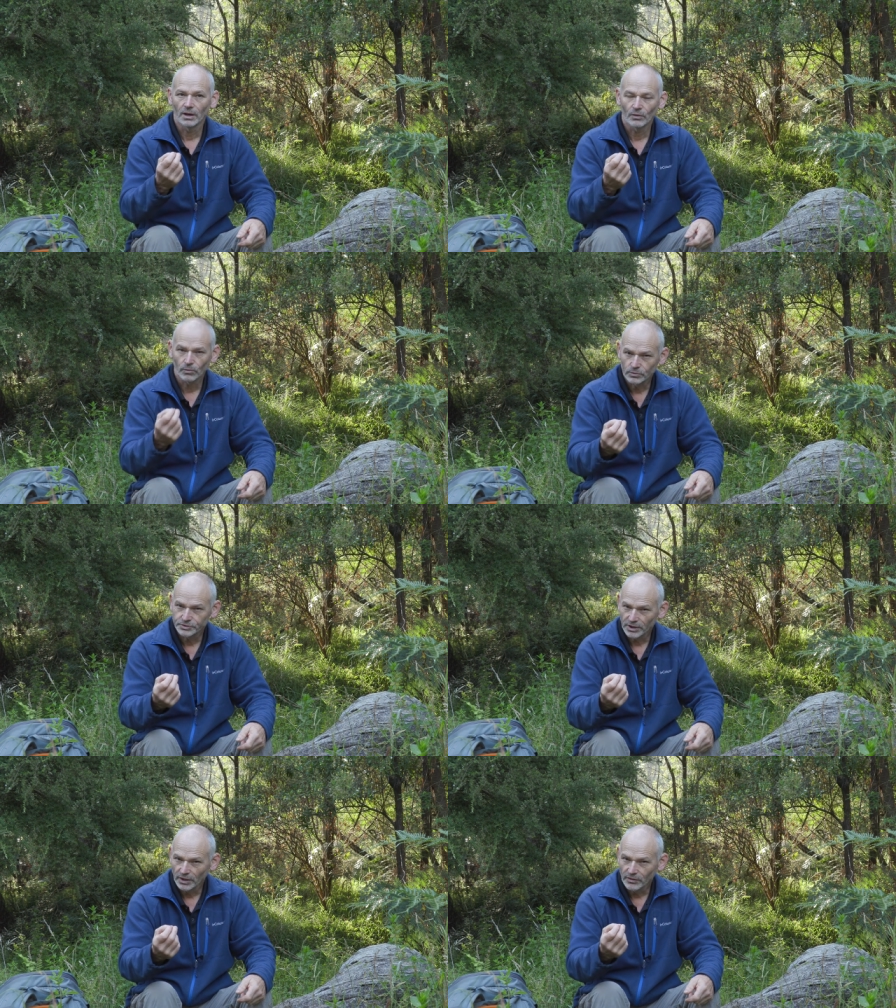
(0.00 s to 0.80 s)
And
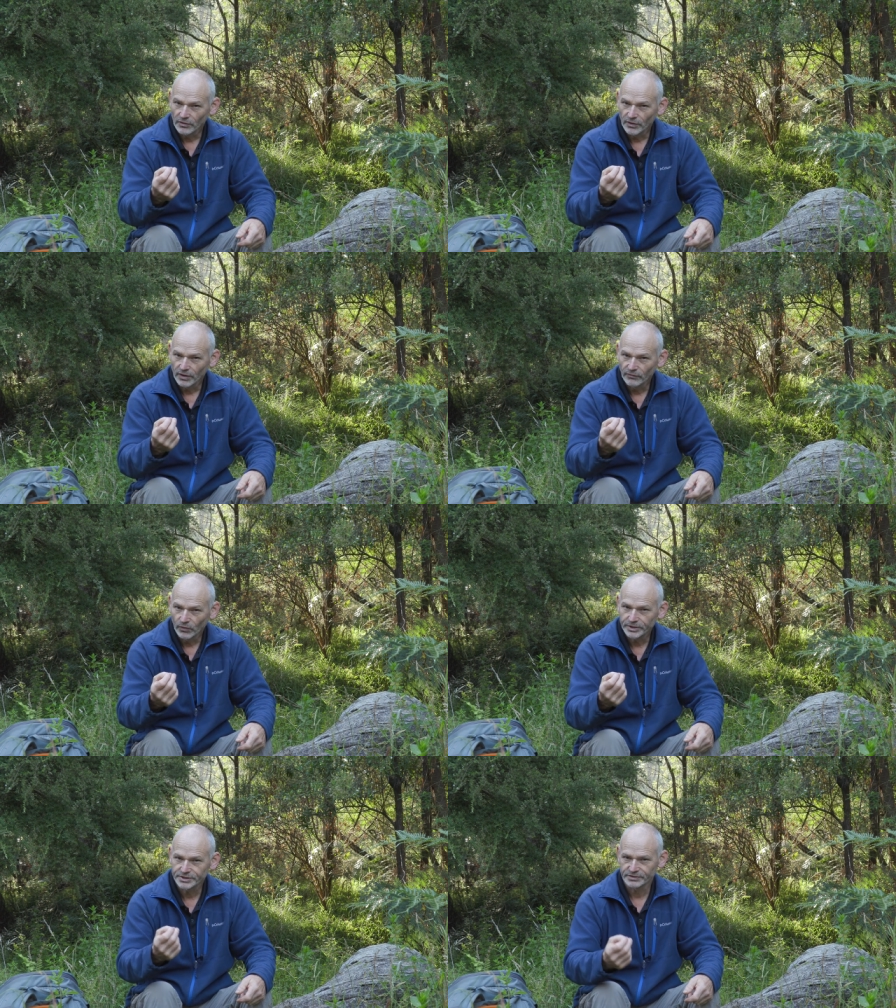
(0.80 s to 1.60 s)
also their
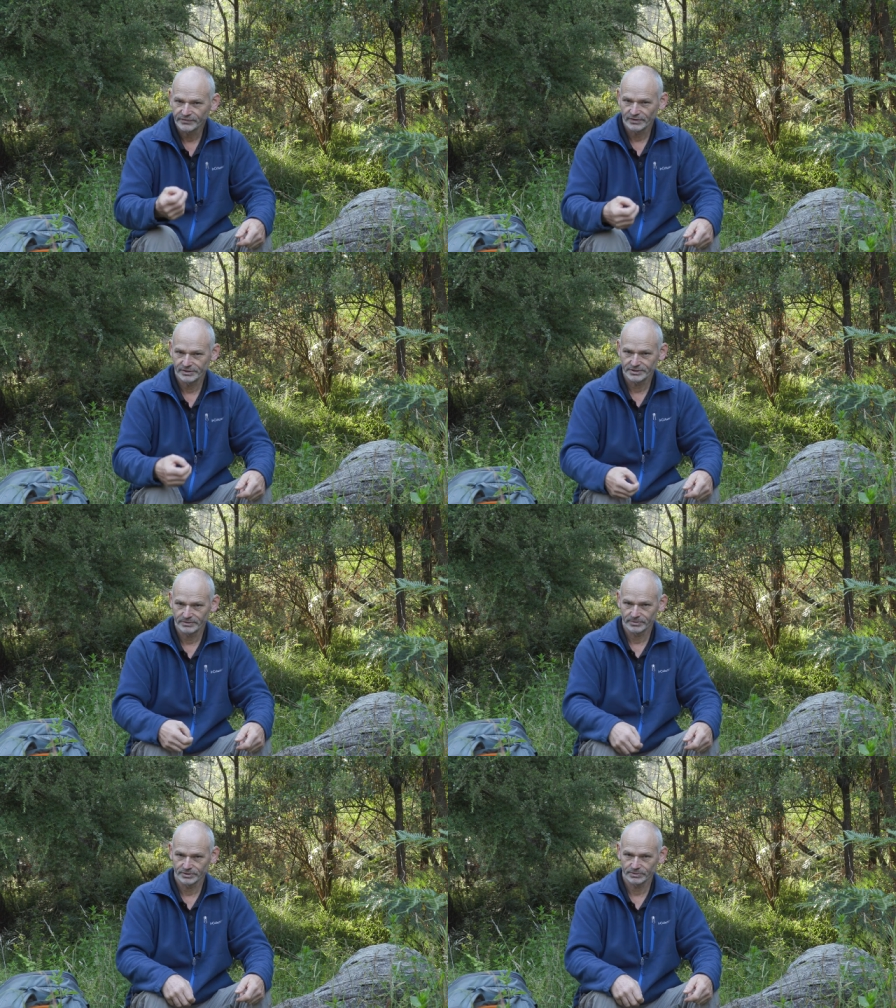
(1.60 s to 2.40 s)
voice is very
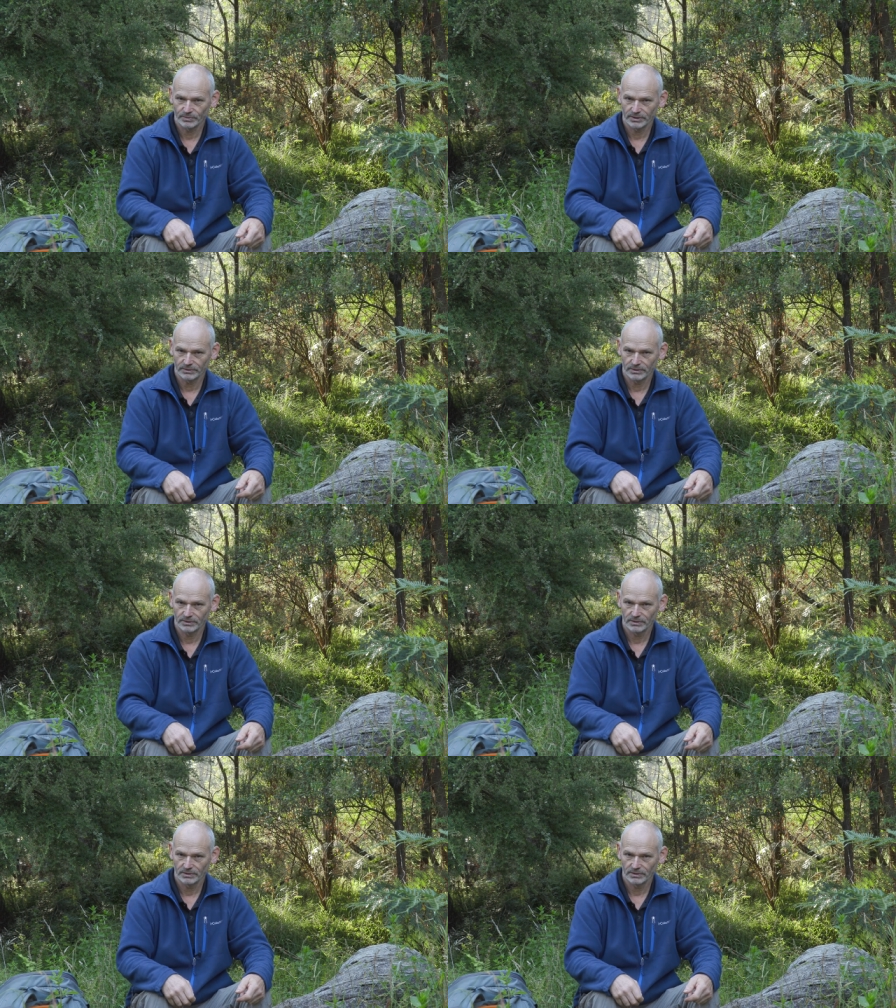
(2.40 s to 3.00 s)
similar as well.